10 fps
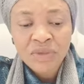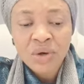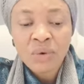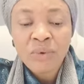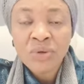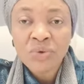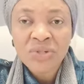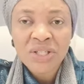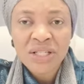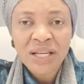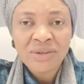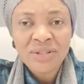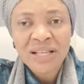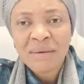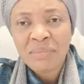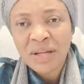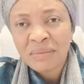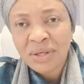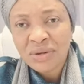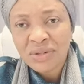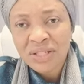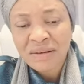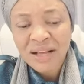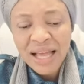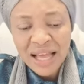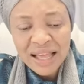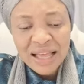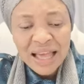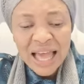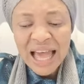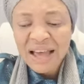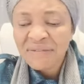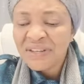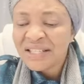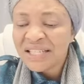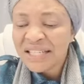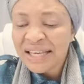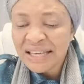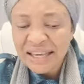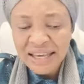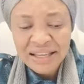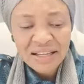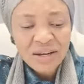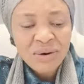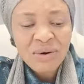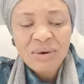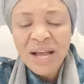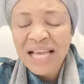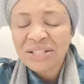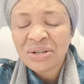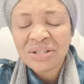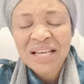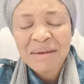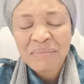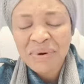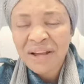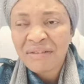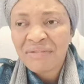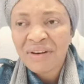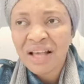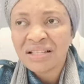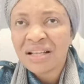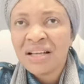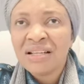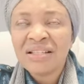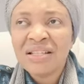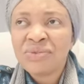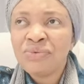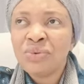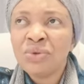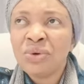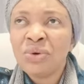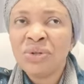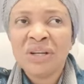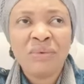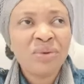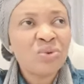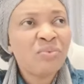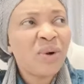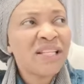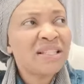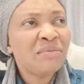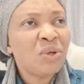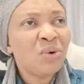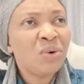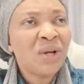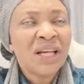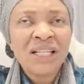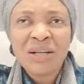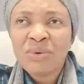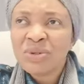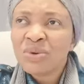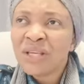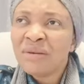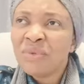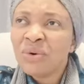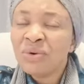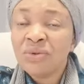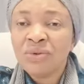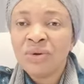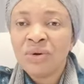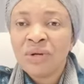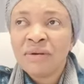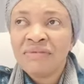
Because when you sit down, you start blaming yourself. Ah, I have eaten again. Oh, I thought I pray and fast. This food, though, they want to poison me, or they want to kill me, or you know,